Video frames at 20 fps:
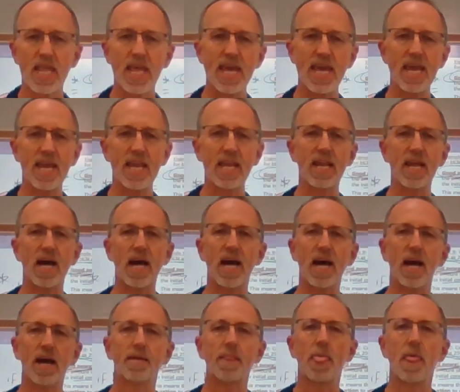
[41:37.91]
And
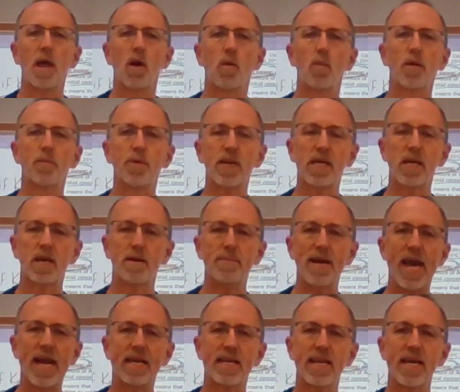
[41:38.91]
when we come
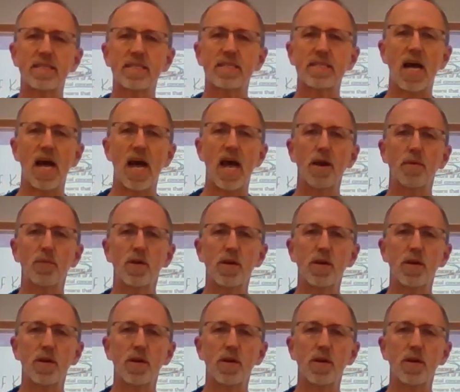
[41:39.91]
back next time,